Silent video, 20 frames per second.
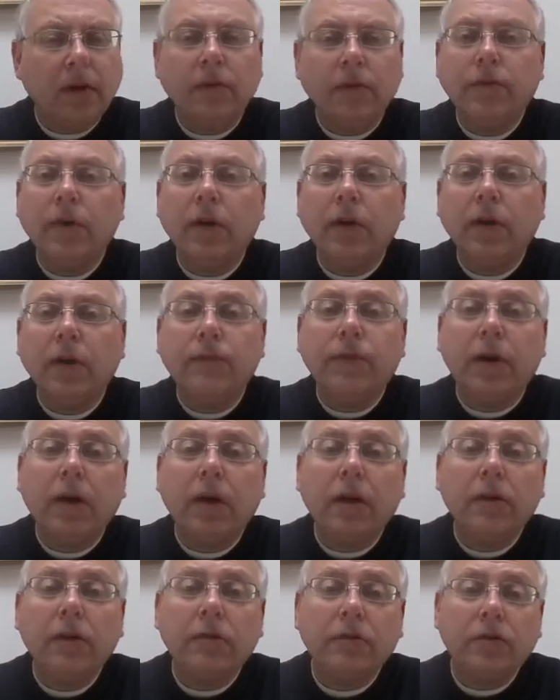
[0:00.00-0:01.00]
first
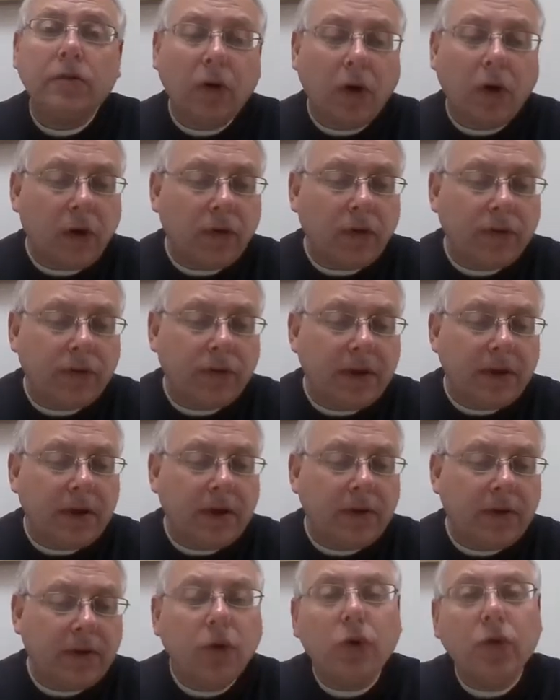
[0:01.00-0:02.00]
verse of
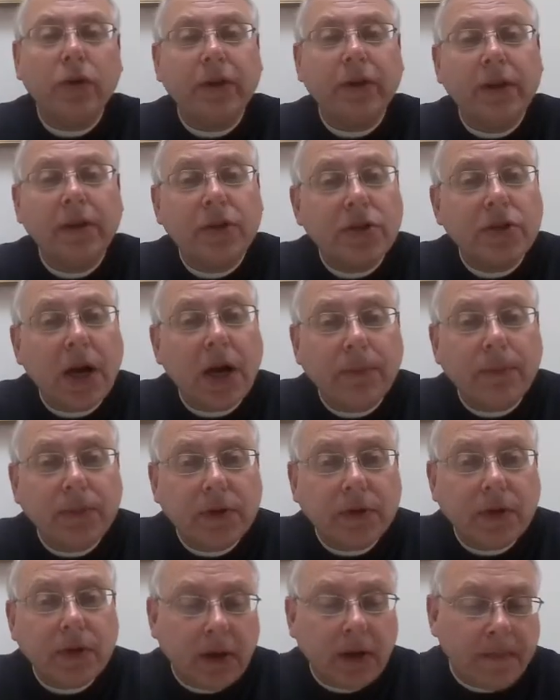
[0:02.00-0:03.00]
the 14th
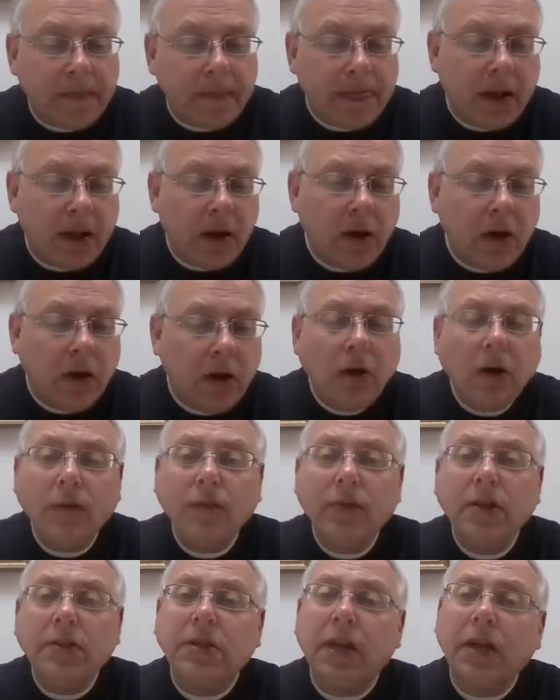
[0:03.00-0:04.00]
chapter of
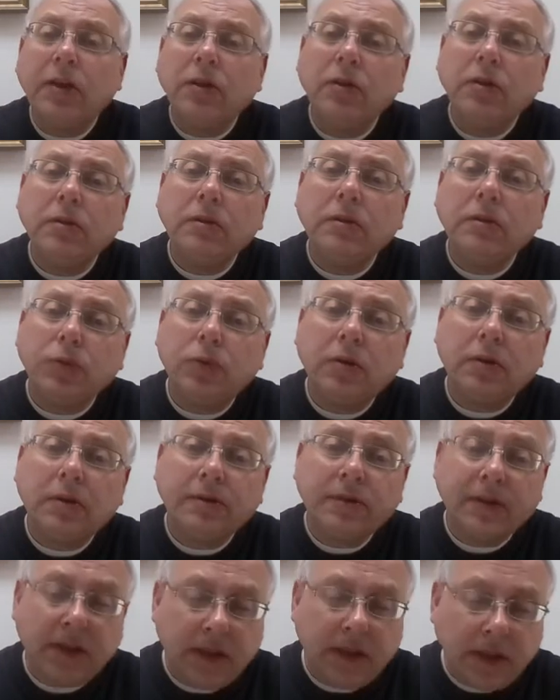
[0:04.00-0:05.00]
the second book
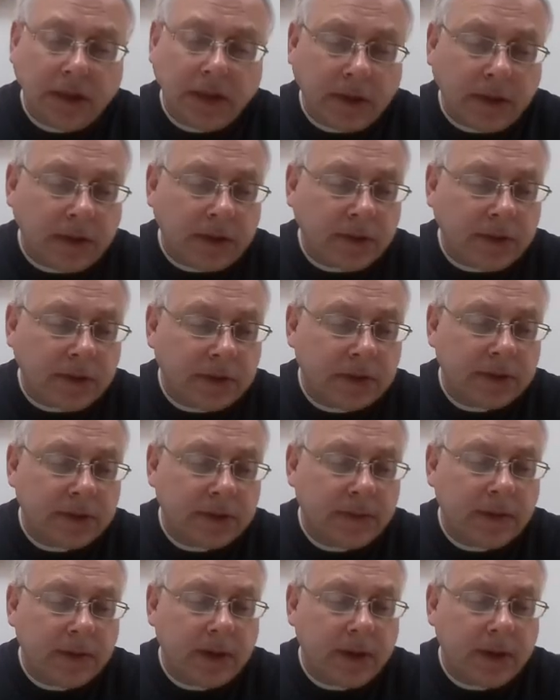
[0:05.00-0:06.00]
of Kings.
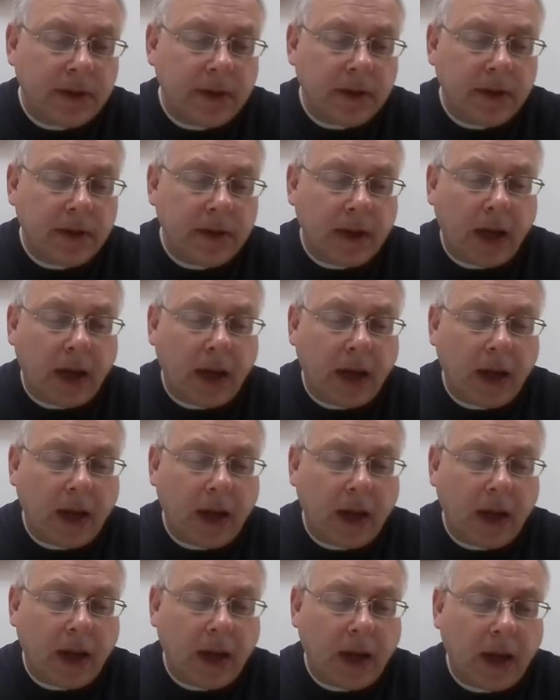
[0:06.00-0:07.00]
And he
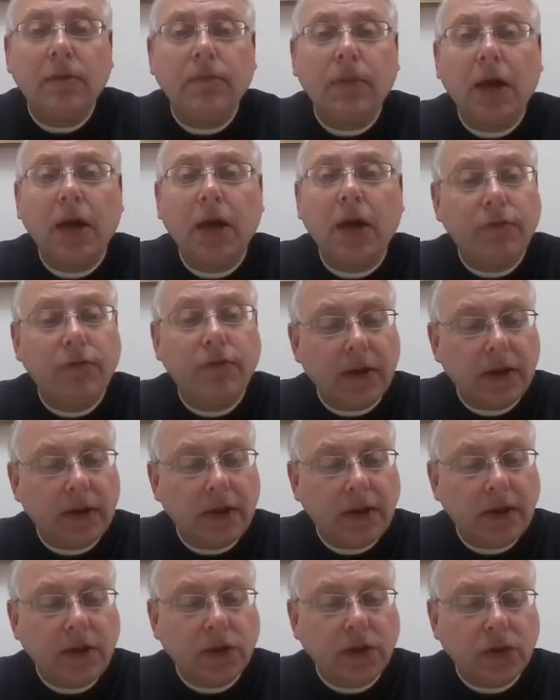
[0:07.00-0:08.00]
said, My brother
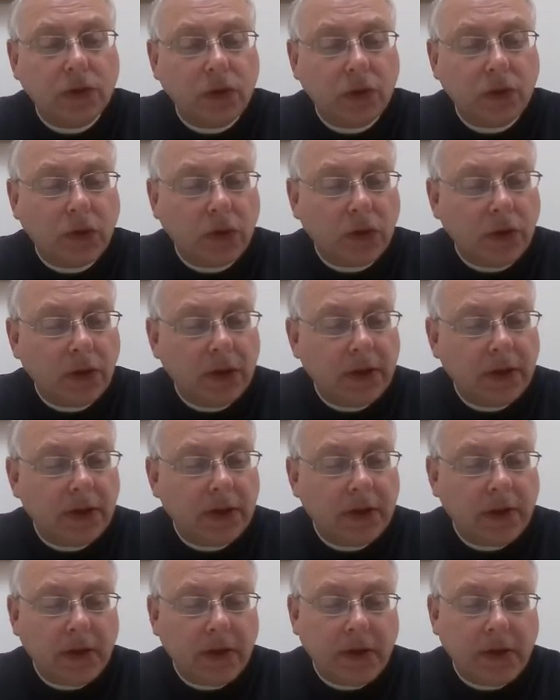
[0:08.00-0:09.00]
Esau
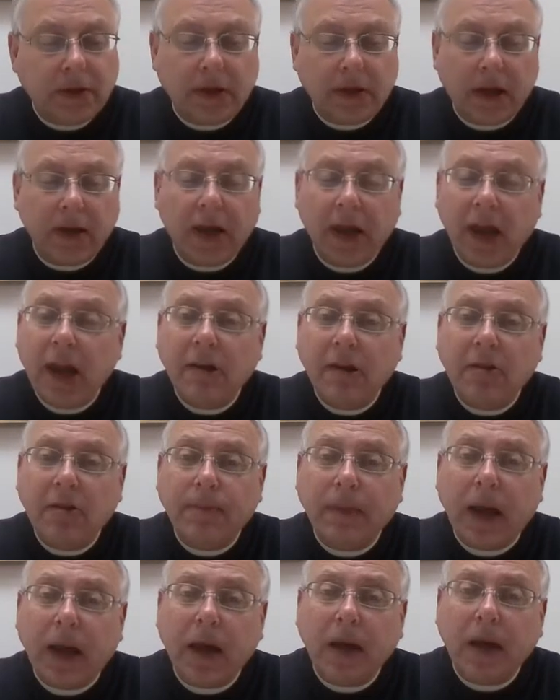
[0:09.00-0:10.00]
is an hairy
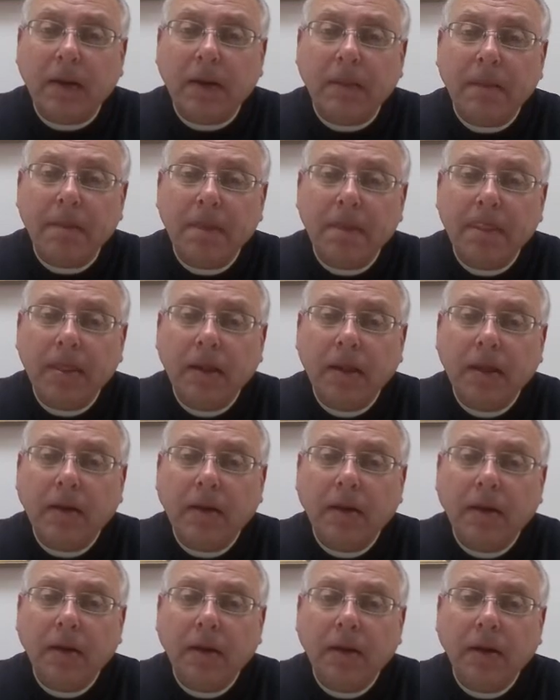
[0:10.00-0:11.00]
man,
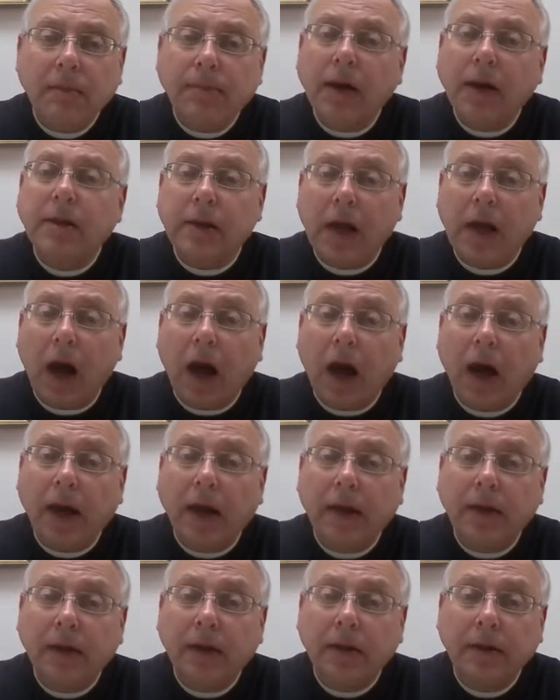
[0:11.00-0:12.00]
but
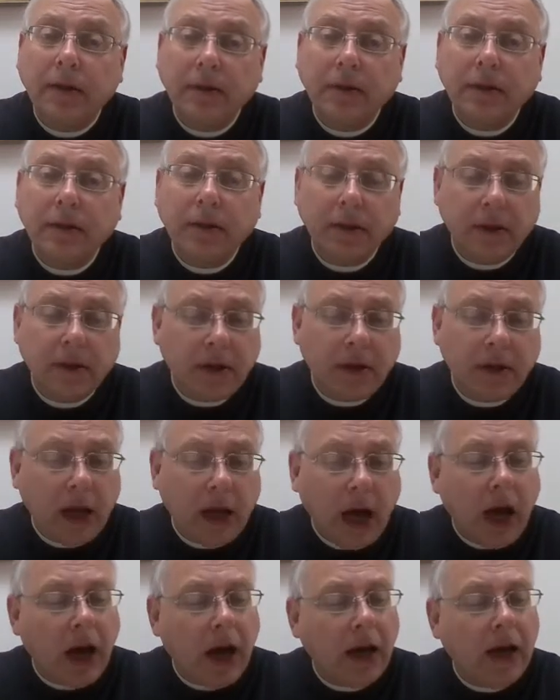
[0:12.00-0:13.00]
I
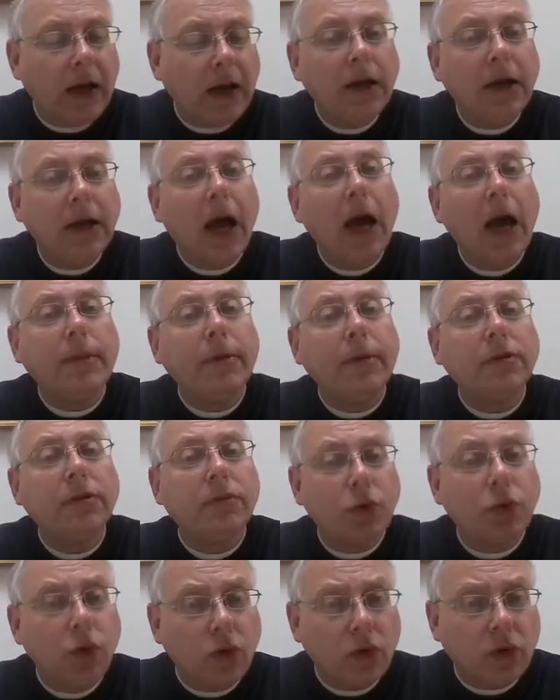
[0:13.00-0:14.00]
am a
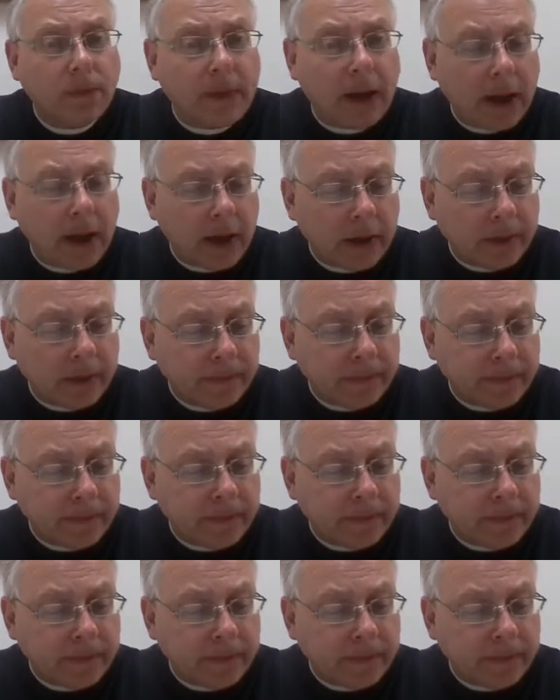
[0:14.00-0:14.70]
smooth man.